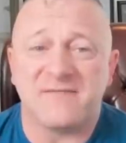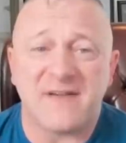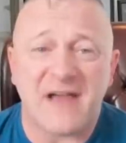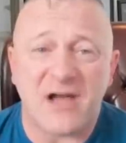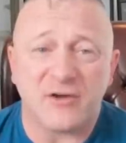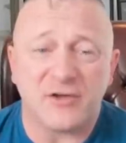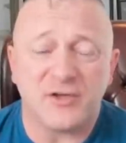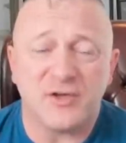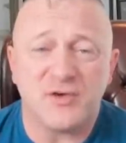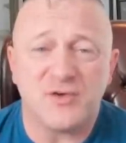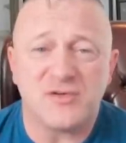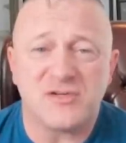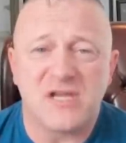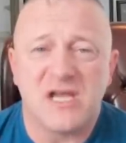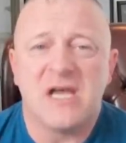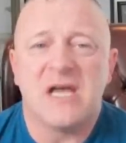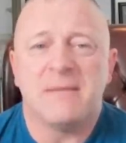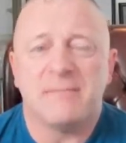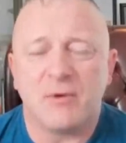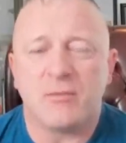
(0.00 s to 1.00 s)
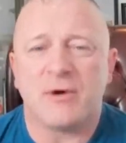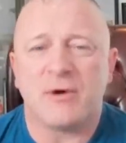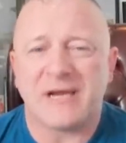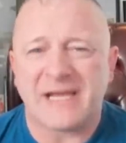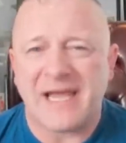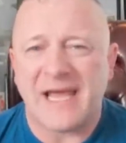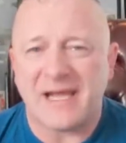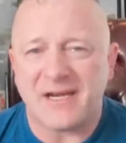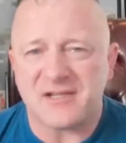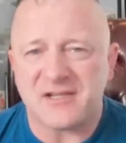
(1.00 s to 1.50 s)
and values, but what
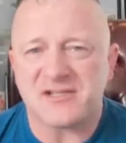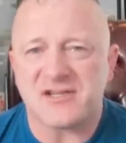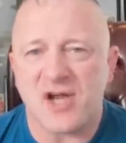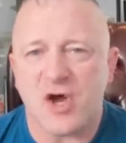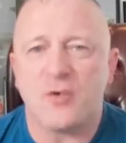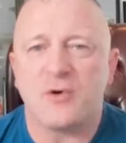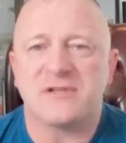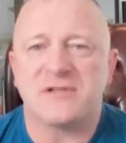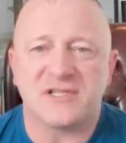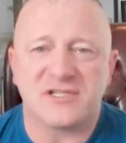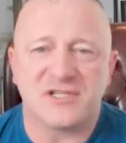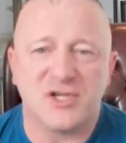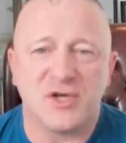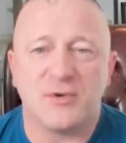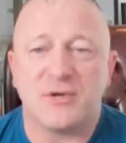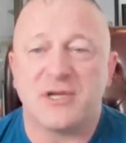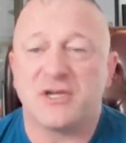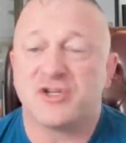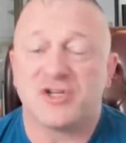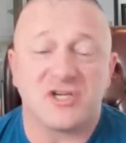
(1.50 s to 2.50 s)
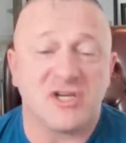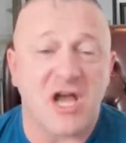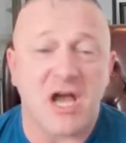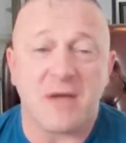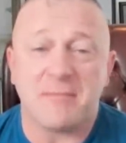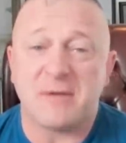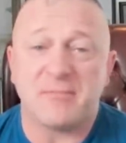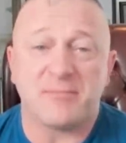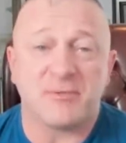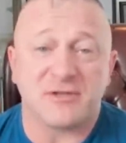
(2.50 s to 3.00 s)
Candace Owens is doing should
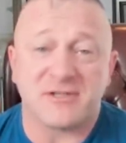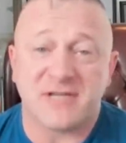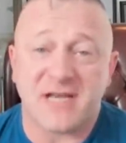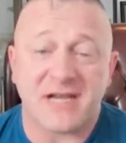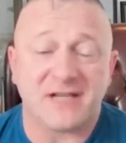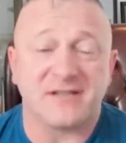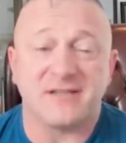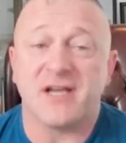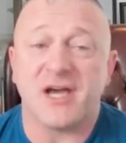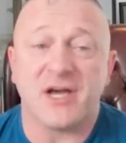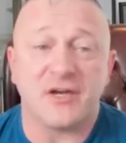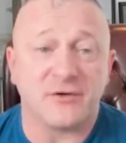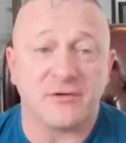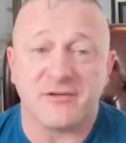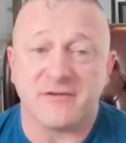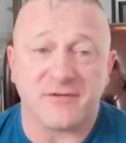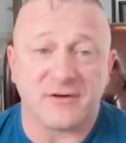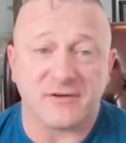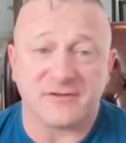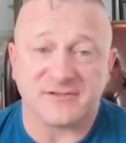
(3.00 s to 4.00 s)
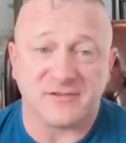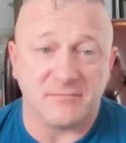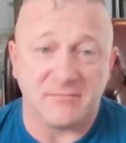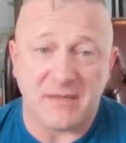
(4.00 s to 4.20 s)
not be protected under the First